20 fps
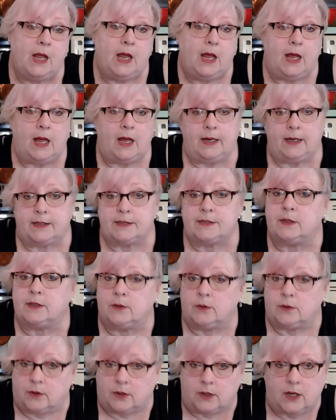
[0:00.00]
and I said,
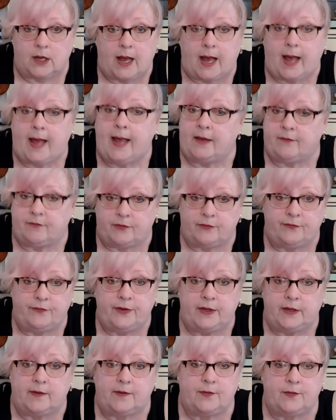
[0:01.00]
look, I have a
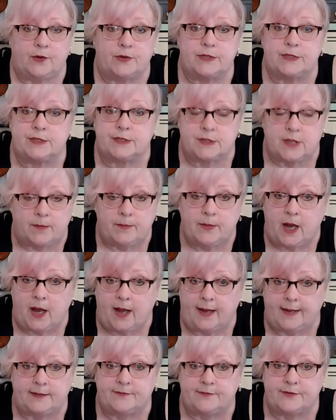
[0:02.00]
feeling there is some
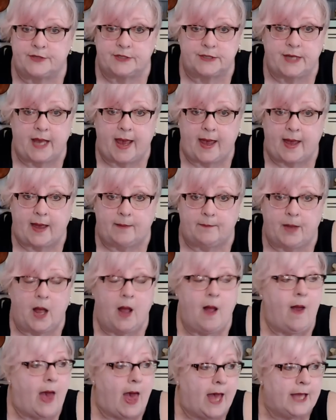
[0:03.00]
kind of scam.
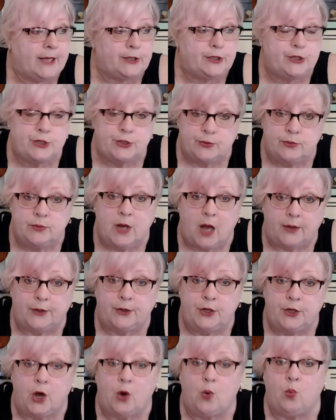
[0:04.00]
I do not
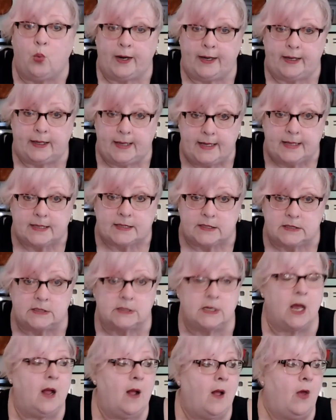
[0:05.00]
know what it is.
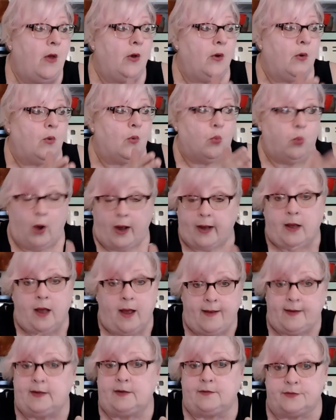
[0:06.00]
What
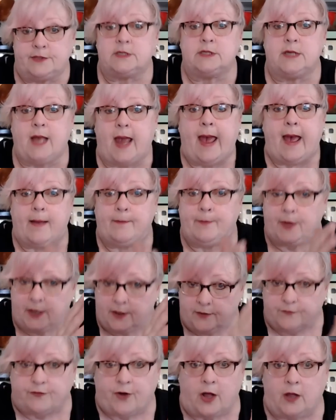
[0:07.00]
kind of scam
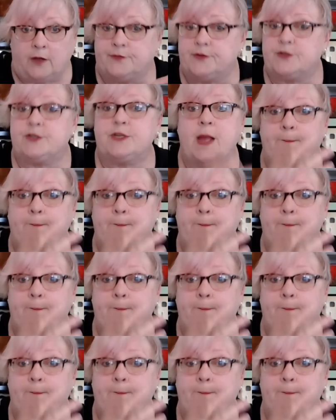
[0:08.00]
involves them